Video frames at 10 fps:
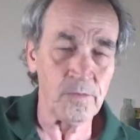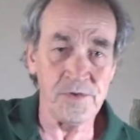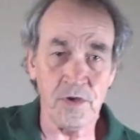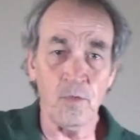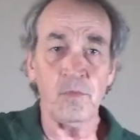
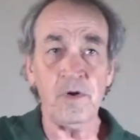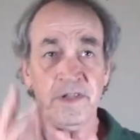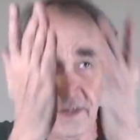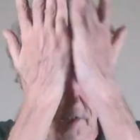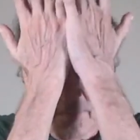what
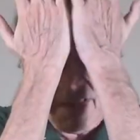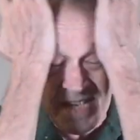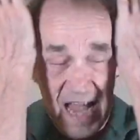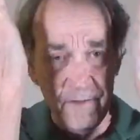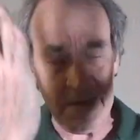did humans
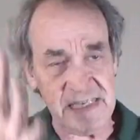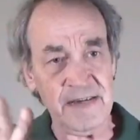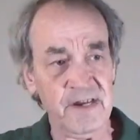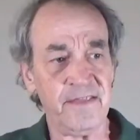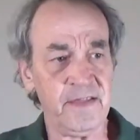have
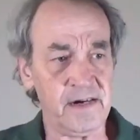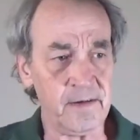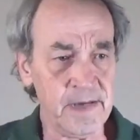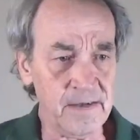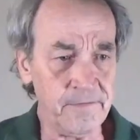
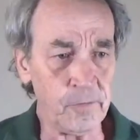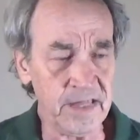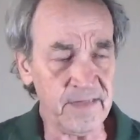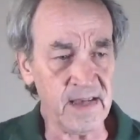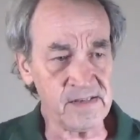about
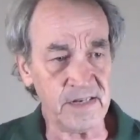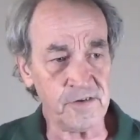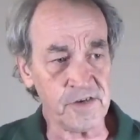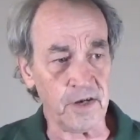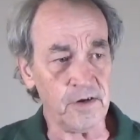40,000
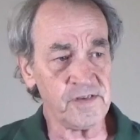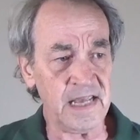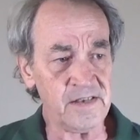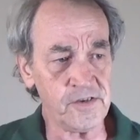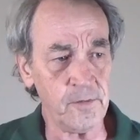years ago?
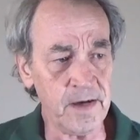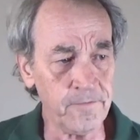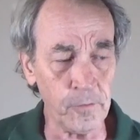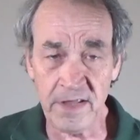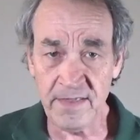Okay, so about
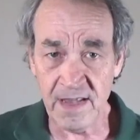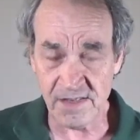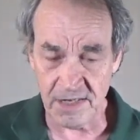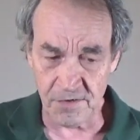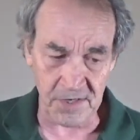
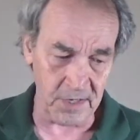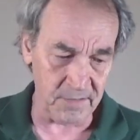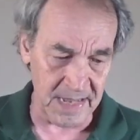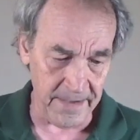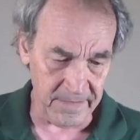40,000 years ago
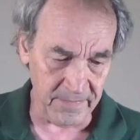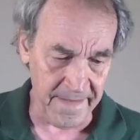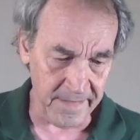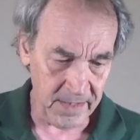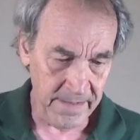now, you've
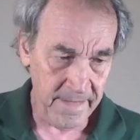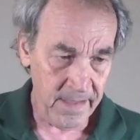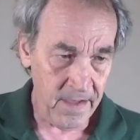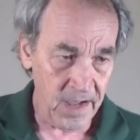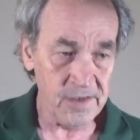got.
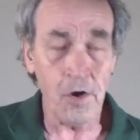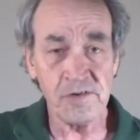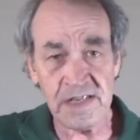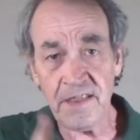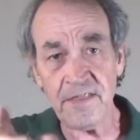
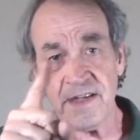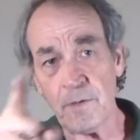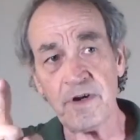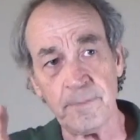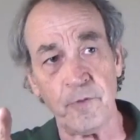The other thing I
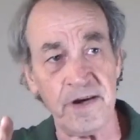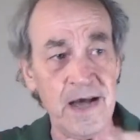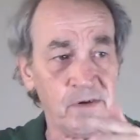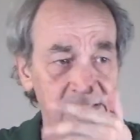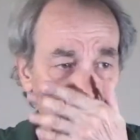wanted to point
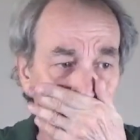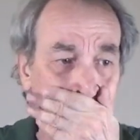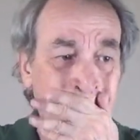out was that